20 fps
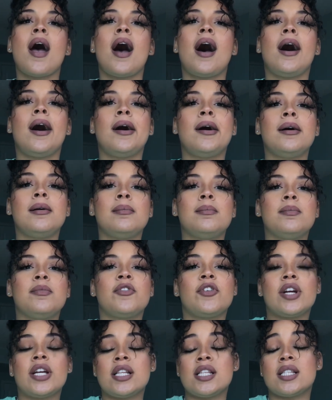
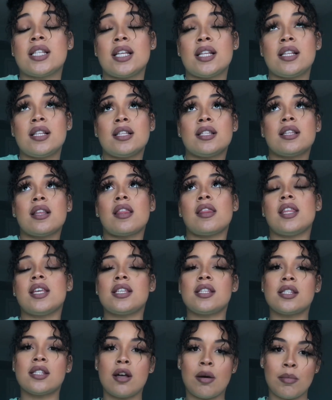For instance,
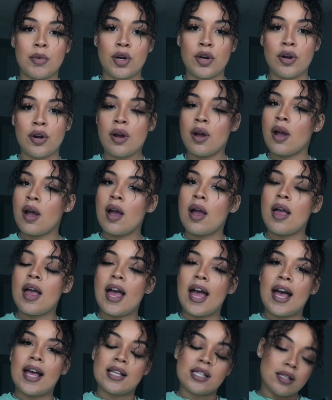this summer,
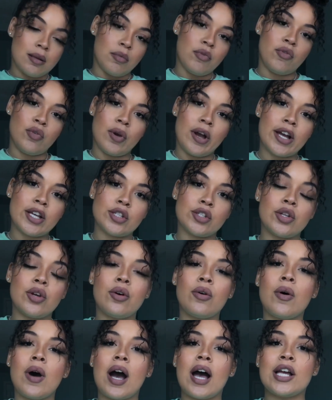as some of you guys
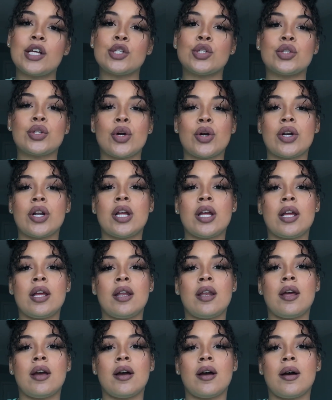know, I
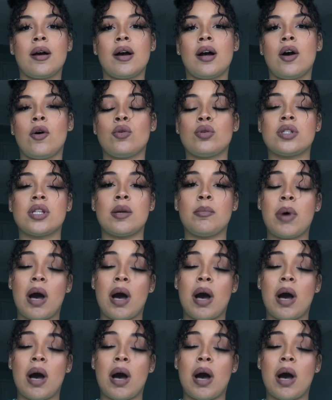started hosting